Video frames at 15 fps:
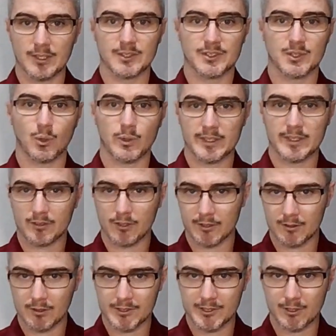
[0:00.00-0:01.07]
sort in
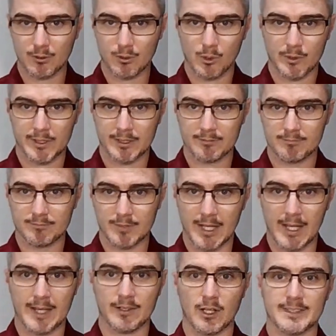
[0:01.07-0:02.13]
chronological order,
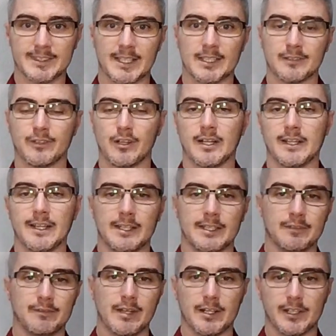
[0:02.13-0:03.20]
and identify
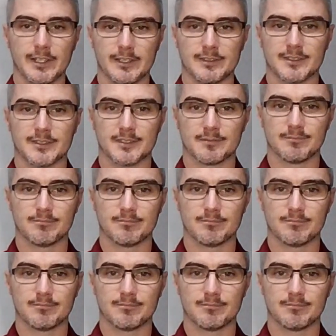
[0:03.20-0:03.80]
any variance.